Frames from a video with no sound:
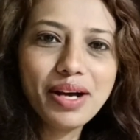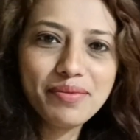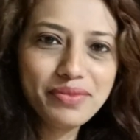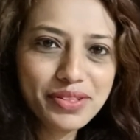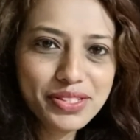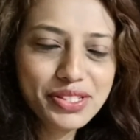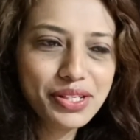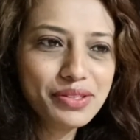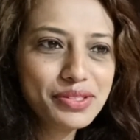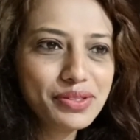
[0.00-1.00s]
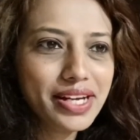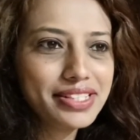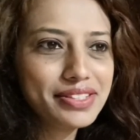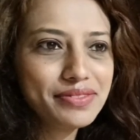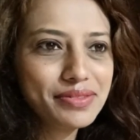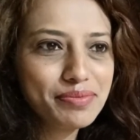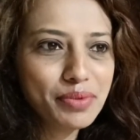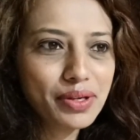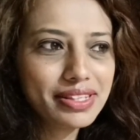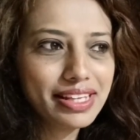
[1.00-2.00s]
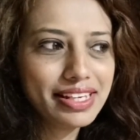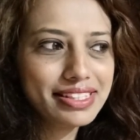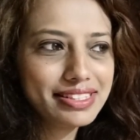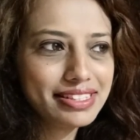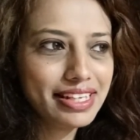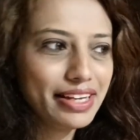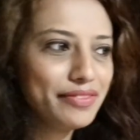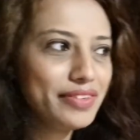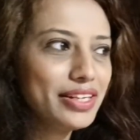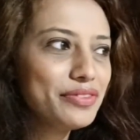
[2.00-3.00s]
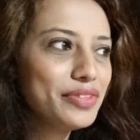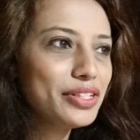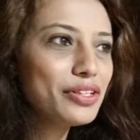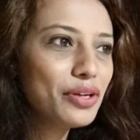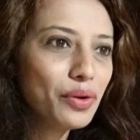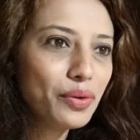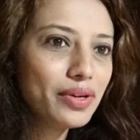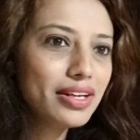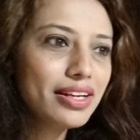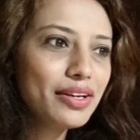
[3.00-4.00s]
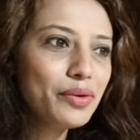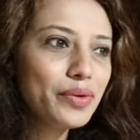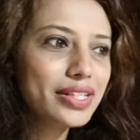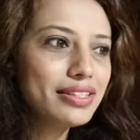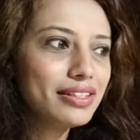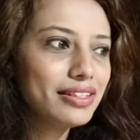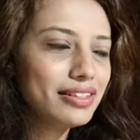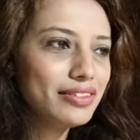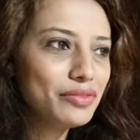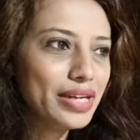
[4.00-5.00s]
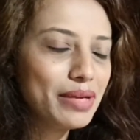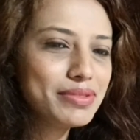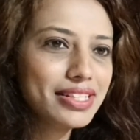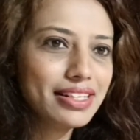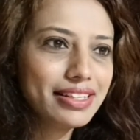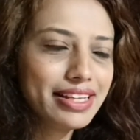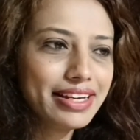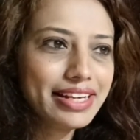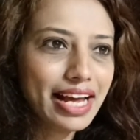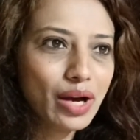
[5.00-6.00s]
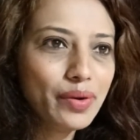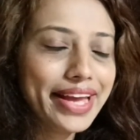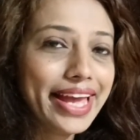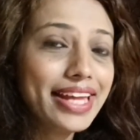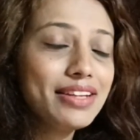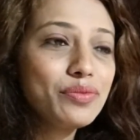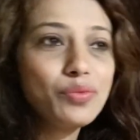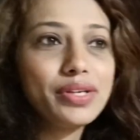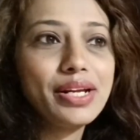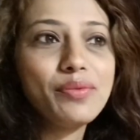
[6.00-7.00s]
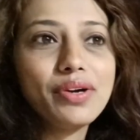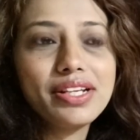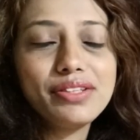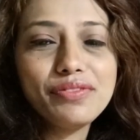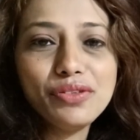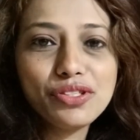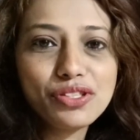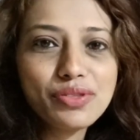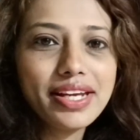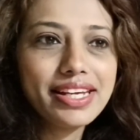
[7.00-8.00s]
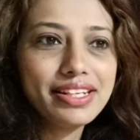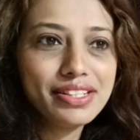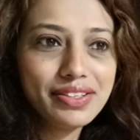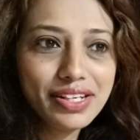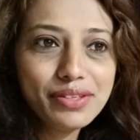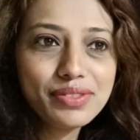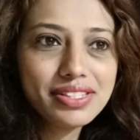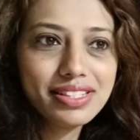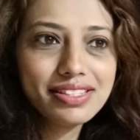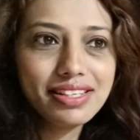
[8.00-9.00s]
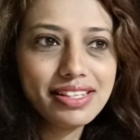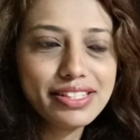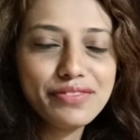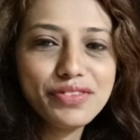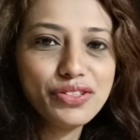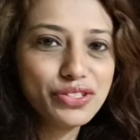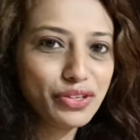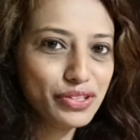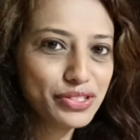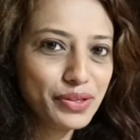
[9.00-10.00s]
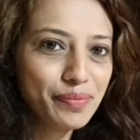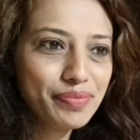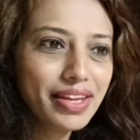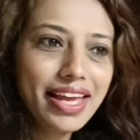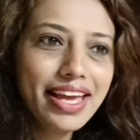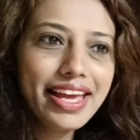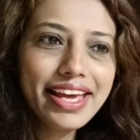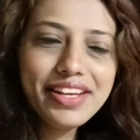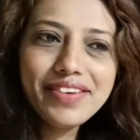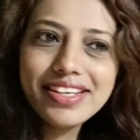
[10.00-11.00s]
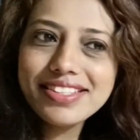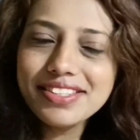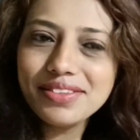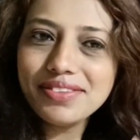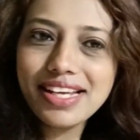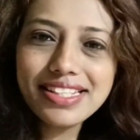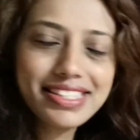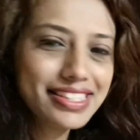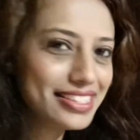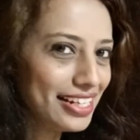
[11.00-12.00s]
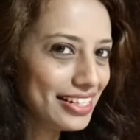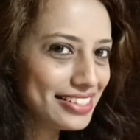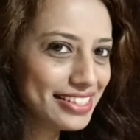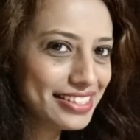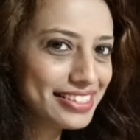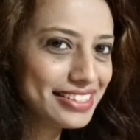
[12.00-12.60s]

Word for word: up was due. So I just bought things that I felt will go with the pipes that are there now and what I want in the future. So I can reuse these things in future also. Anyway, so let's start.